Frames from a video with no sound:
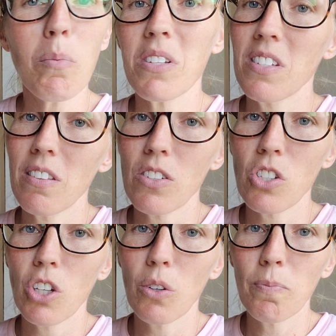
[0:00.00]
I'm going to send this
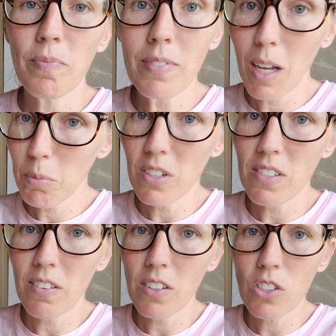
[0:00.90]
to you. I'm going to
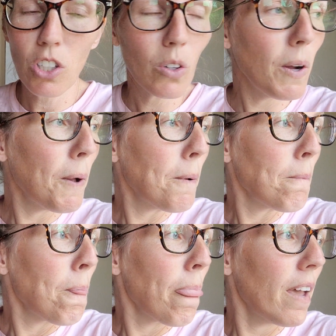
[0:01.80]
send this to you.
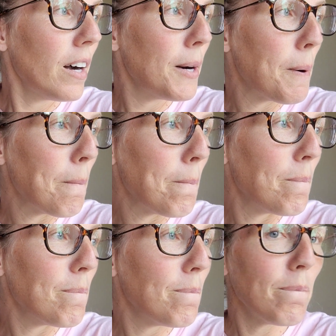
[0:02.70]

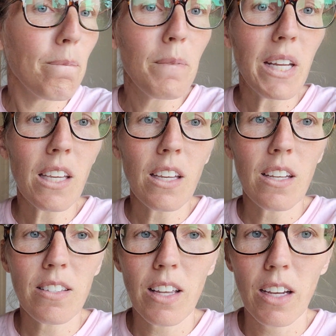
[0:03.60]
Um, Nikki
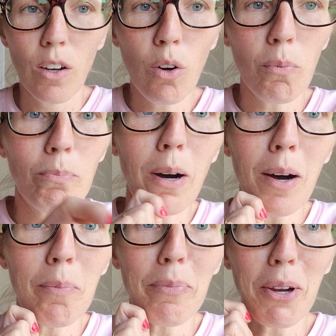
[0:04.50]
is a, oh,
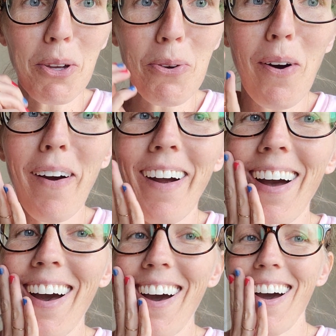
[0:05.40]
mom, there you are.
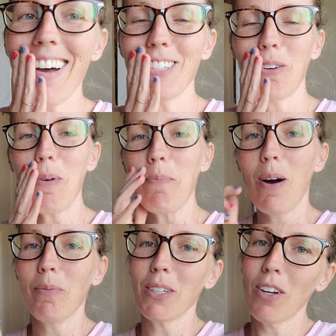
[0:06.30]
I told my
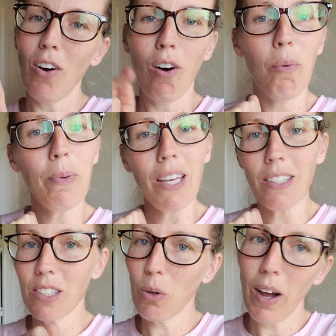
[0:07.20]
mom to call
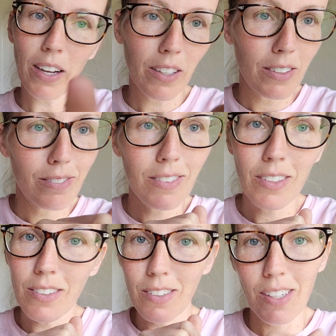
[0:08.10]
me so I could
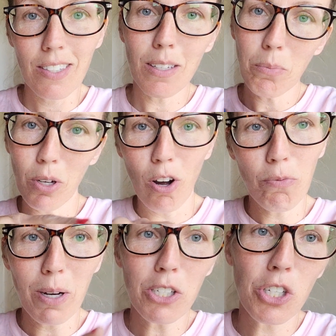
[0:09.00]
get something
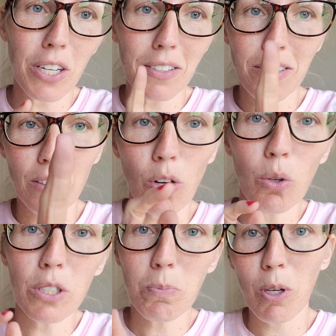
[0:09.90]
off my chest that the
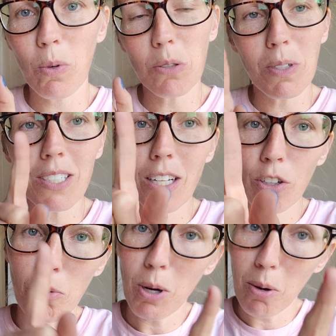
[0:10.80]
Holy Spirit wants me to tell
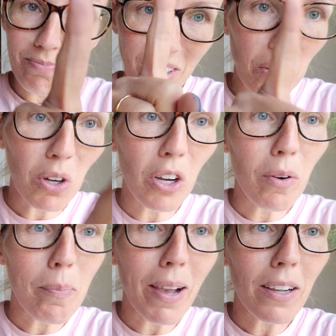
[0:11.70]
her. Mom, I'll call you
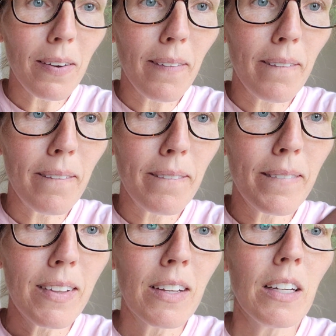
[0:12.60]
right back.
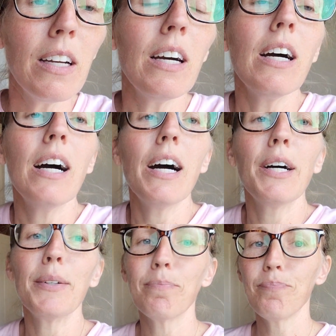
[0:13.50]

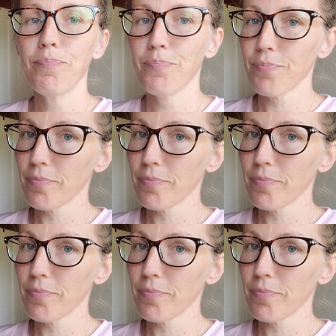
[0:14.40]
Um,